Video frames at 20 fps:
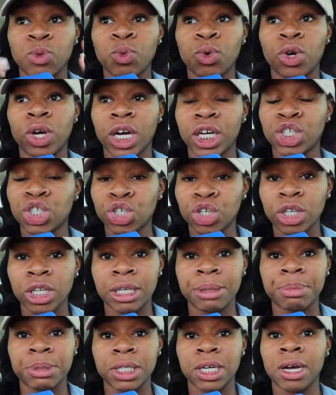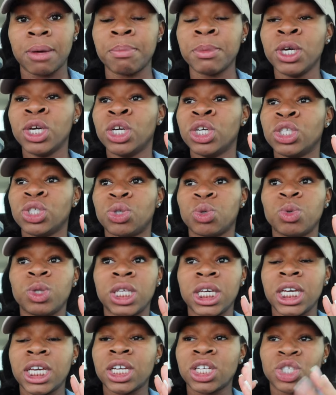it will cut your lips up to
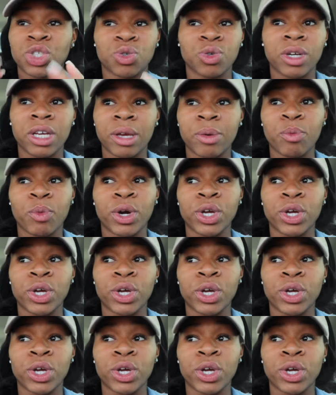the extreme